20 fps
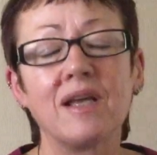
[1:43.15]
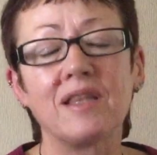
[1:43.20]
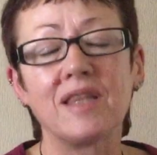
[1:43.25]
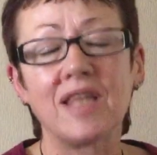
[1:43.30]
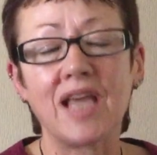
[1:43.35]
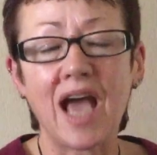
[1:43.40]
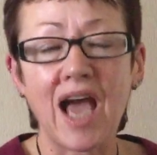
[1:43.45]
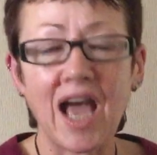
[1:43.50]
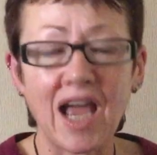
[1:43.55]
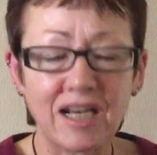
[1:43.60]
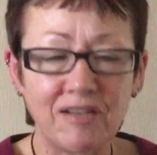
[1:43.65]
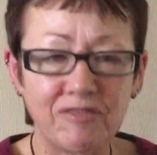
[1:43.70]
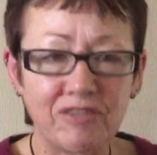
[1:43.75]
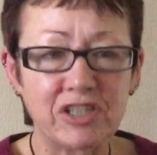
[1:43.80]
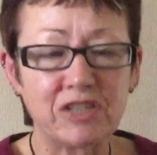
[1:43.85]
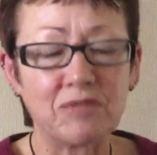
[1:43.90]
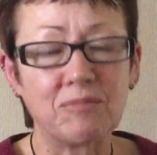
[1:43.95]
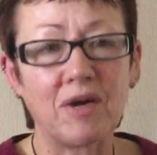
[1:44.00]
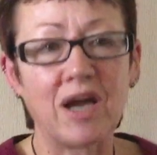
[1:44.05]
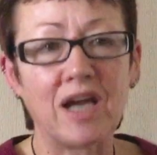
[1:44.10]
the
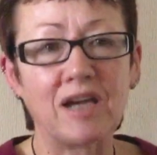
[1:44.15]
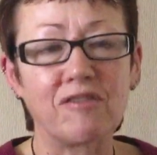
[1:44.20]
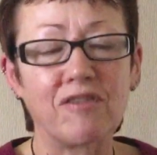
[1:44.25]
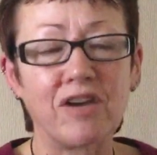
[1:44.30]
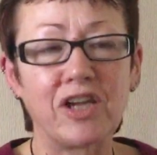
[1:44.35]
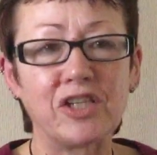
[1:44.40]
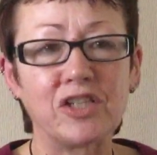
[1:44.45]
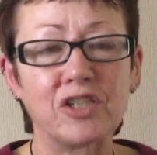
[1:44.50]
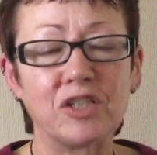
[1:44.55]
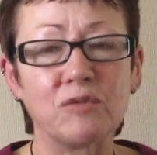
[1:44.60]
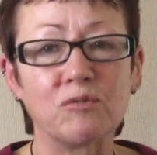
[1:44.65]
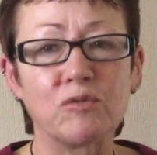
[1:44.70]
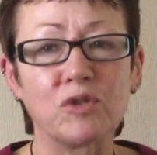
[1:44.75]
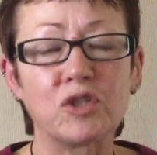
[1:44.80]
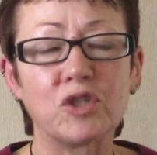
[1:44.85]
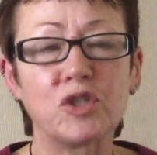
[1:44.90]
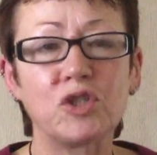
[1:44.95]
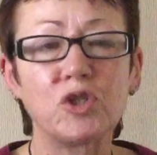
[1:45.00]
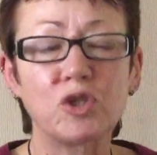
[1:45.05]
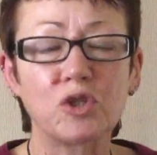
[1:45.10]
Irish migration
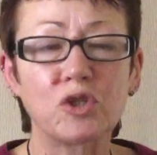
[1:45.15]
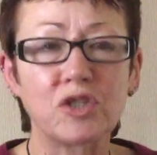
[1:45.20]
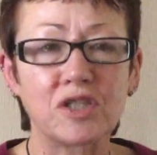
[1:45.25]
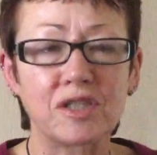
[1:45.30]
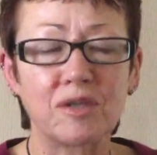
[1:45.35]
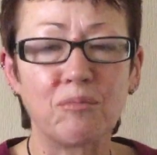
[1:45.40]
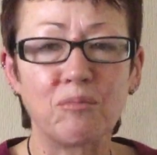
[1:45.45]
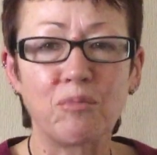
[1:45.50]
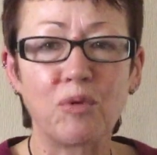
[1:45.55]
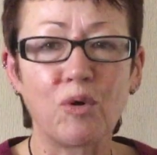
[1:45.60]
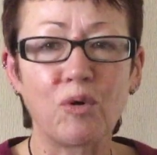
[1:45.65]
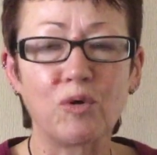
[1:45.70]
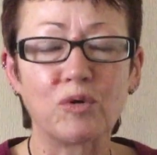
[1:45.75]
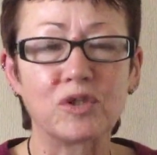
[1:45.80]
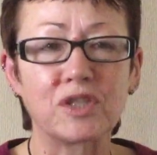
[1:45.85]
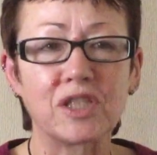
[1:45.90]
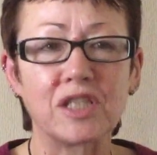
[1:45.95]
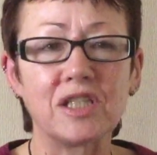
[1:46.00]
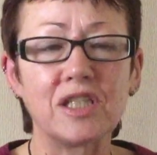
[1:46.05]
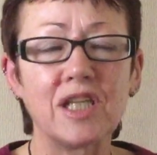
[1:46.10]
was just as
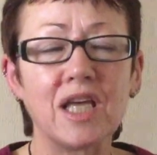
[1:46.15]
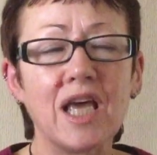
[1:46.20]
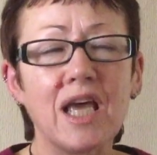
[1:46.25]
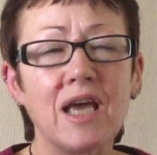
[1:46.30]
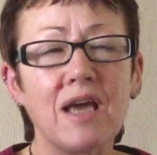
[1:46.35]
important and